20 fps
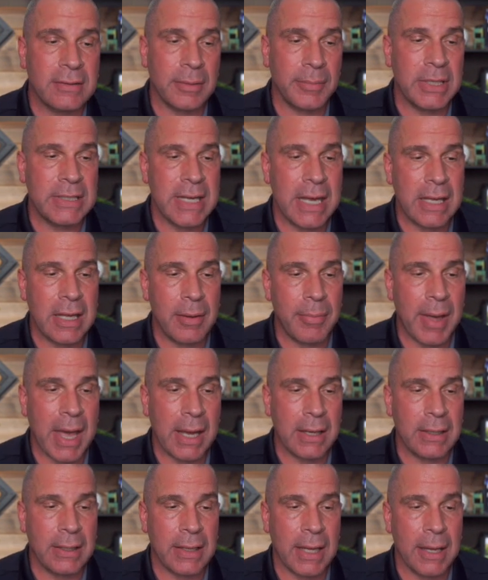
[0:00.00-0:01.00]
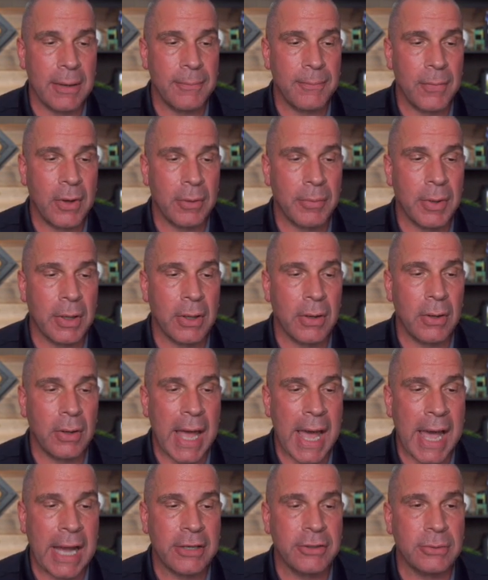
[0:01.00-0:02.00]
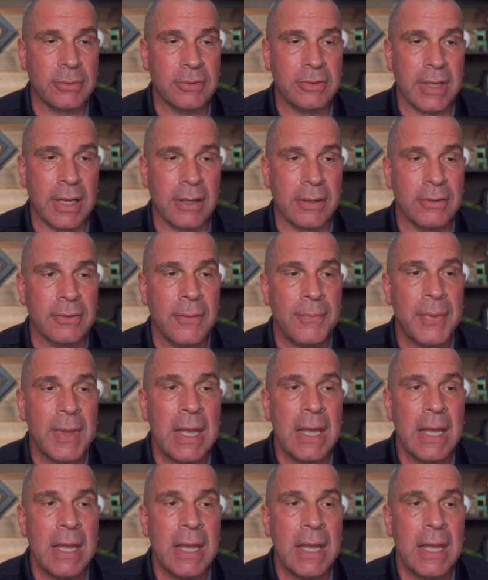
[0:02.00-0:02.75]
Let me take you back to that. I'm going to go to actual sales.